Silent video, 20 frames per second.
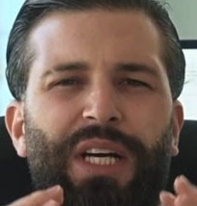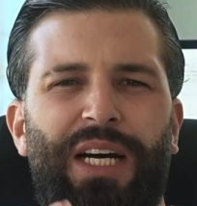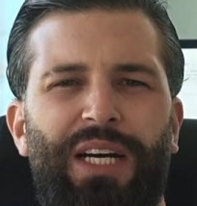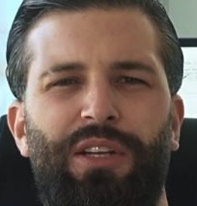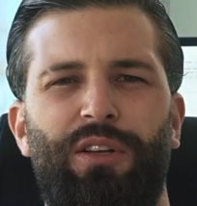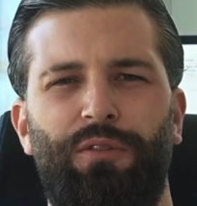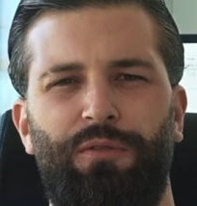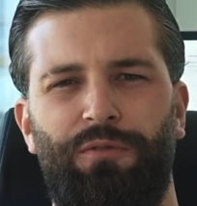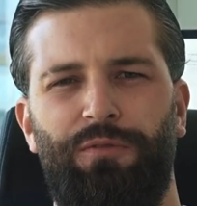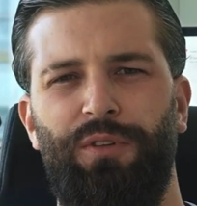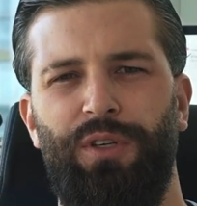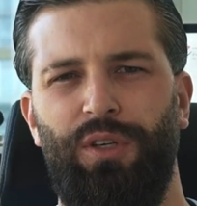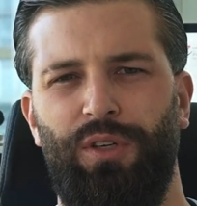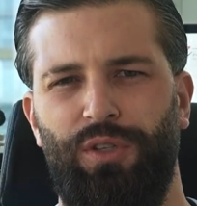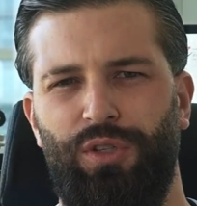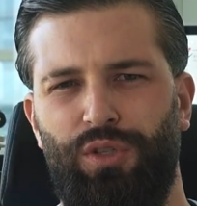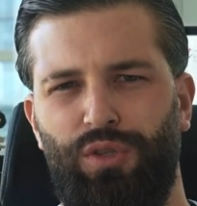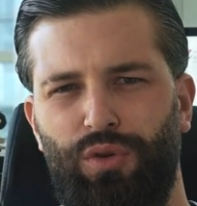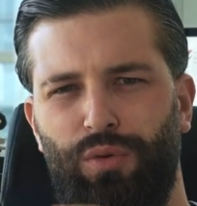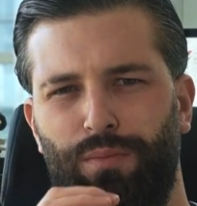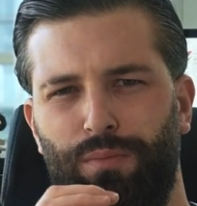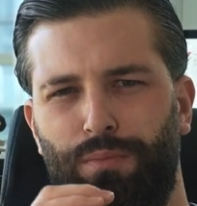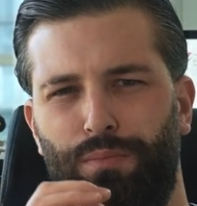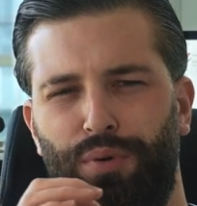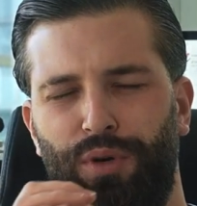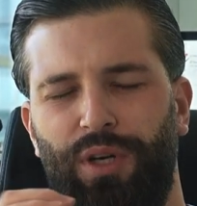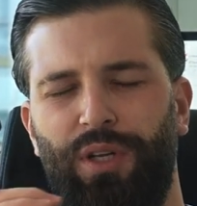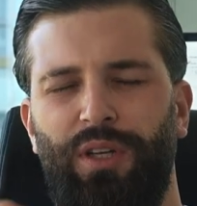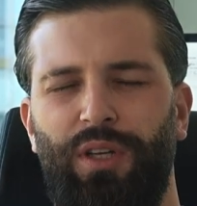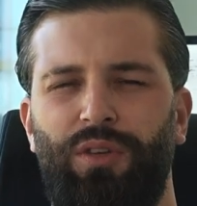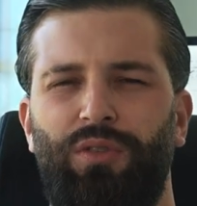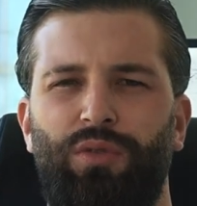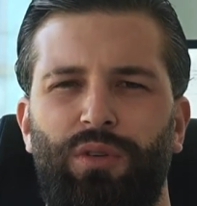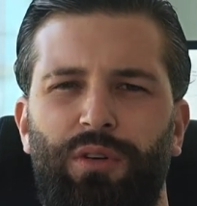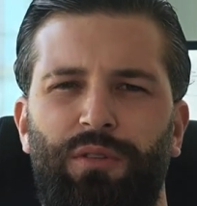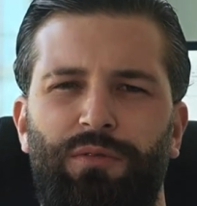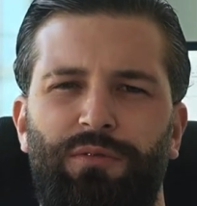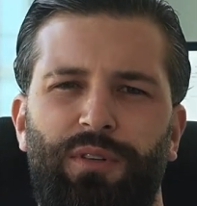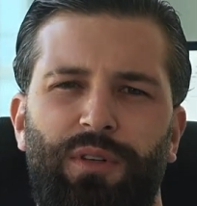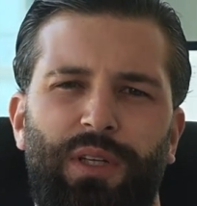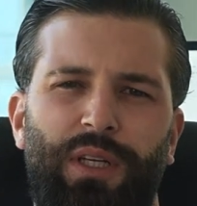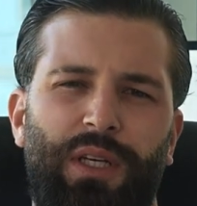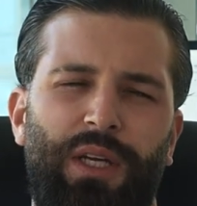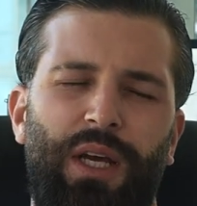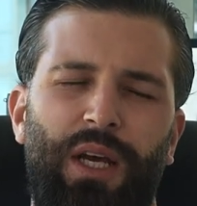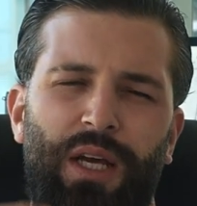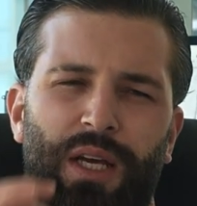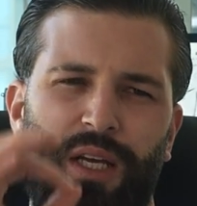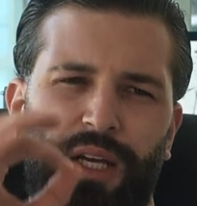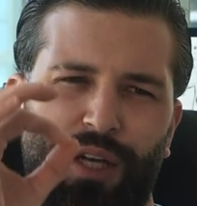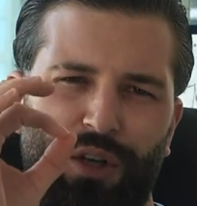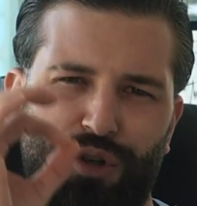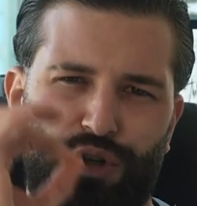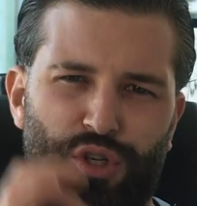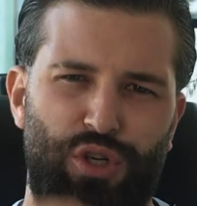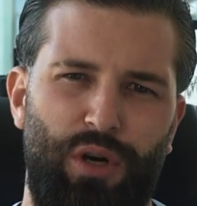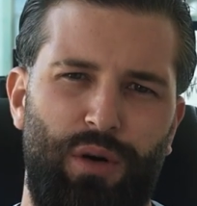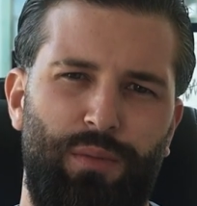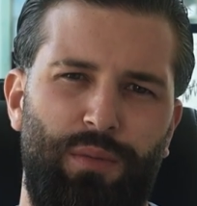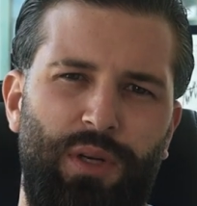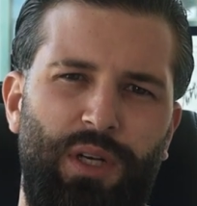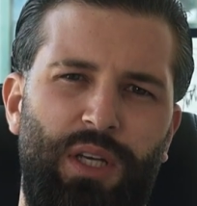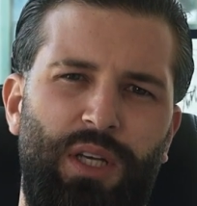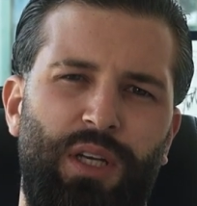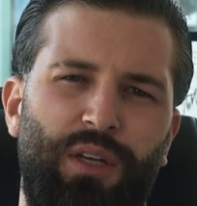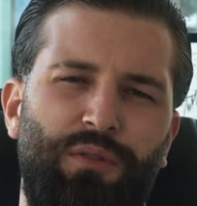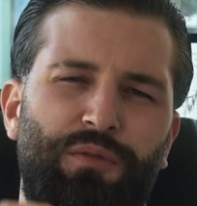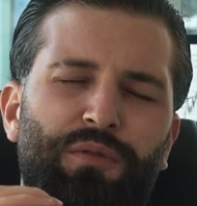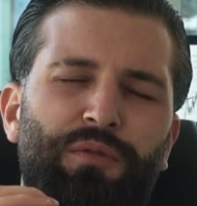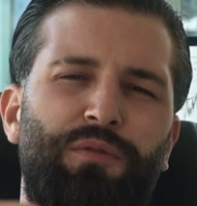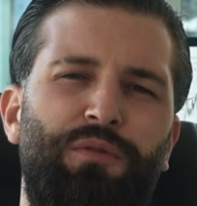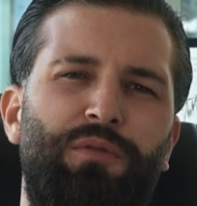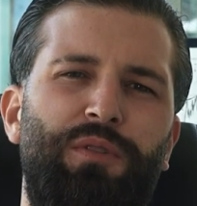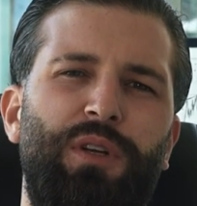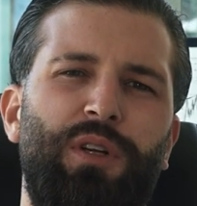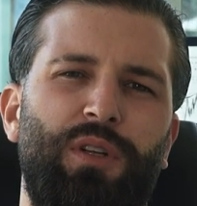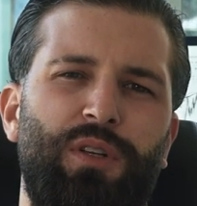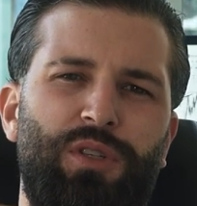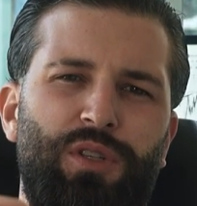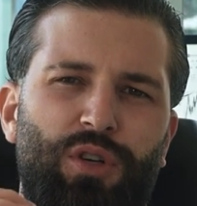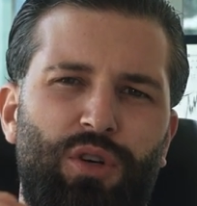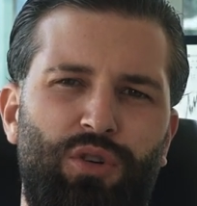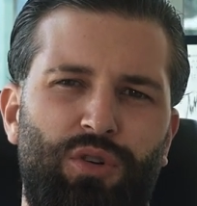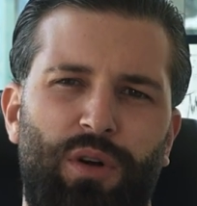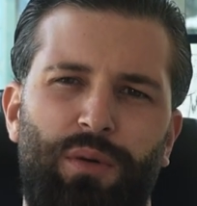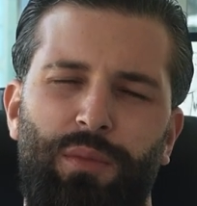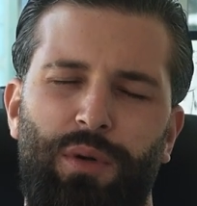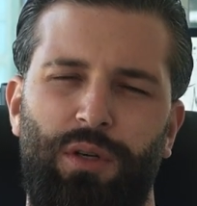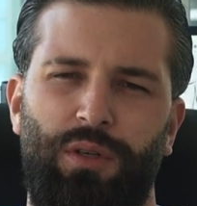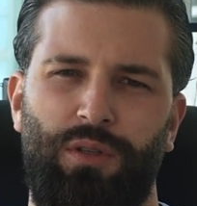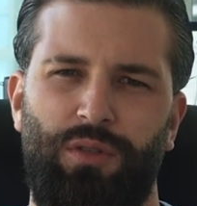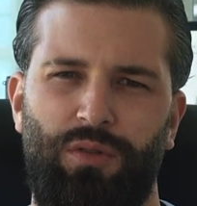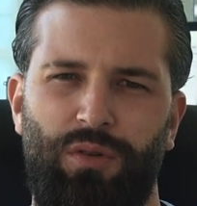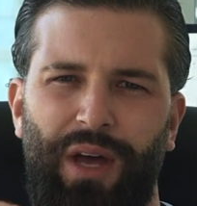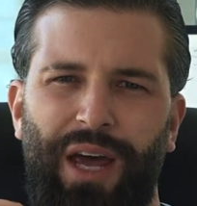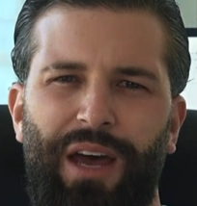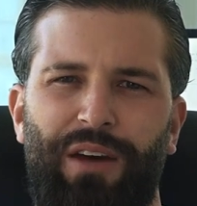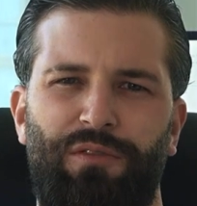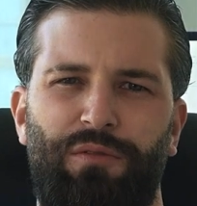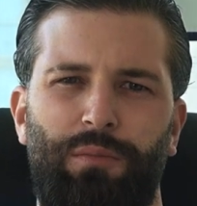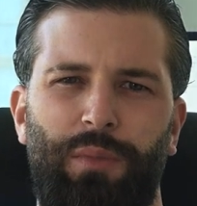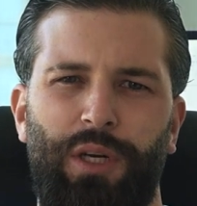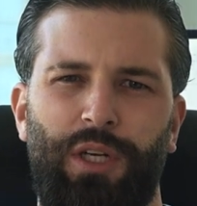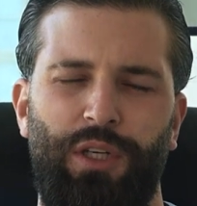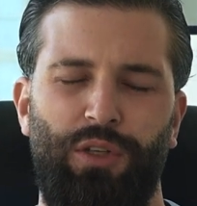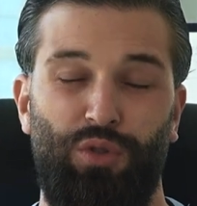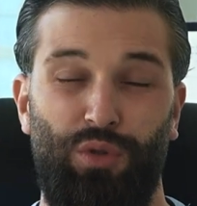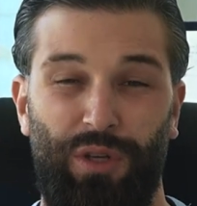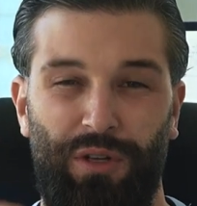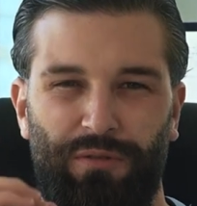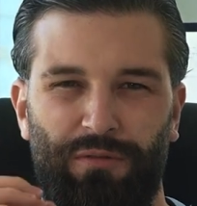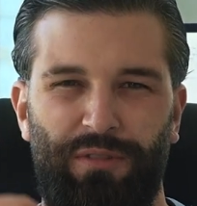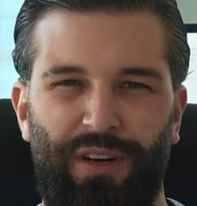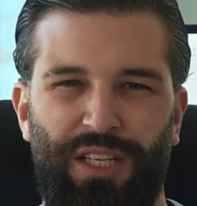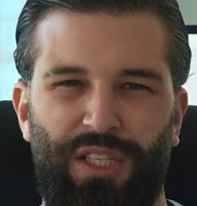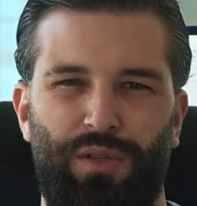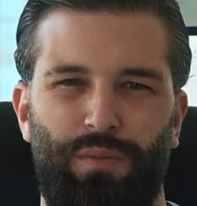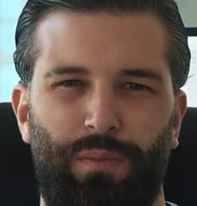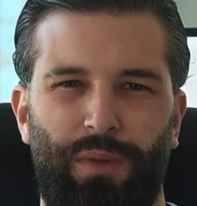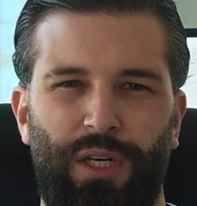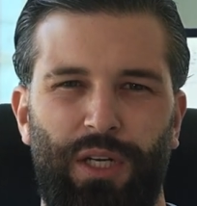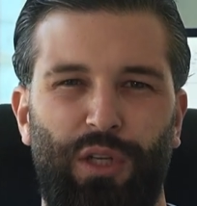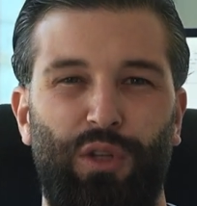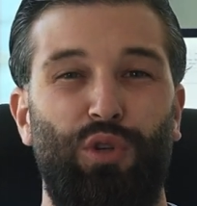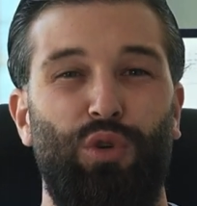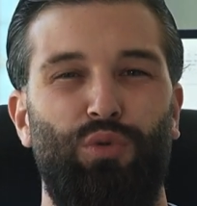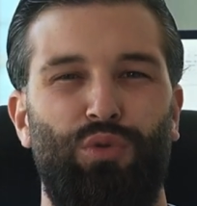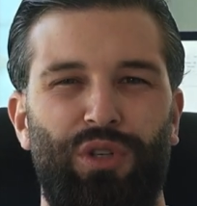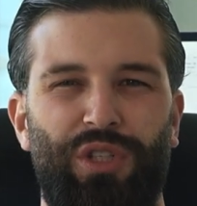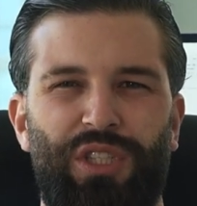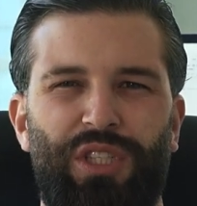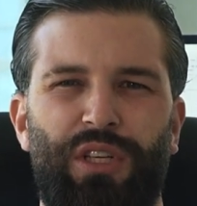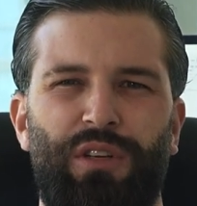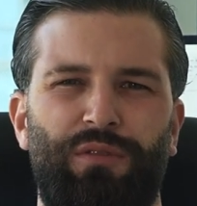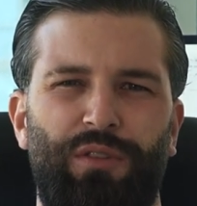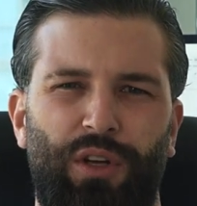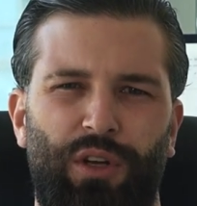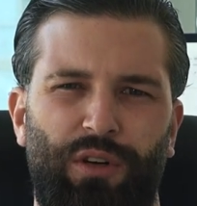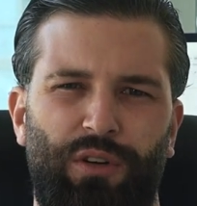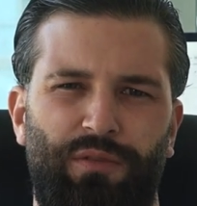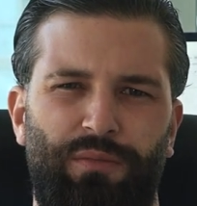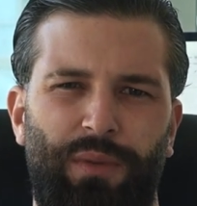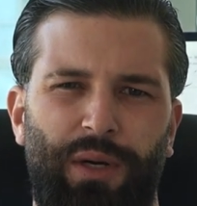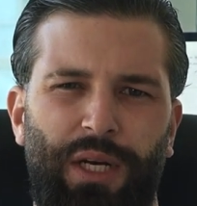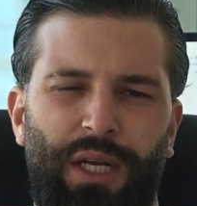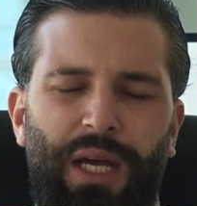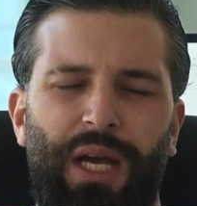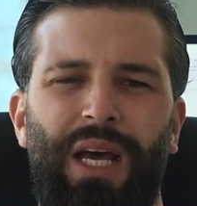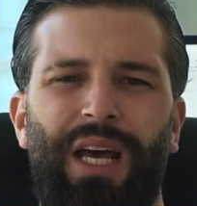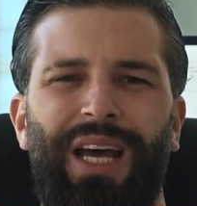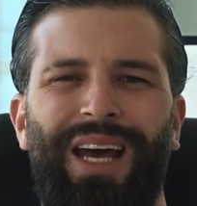kind of feels, to put it into a feeling, in Germany, it feels criminal to have money, to invest money, to receive a lot of money.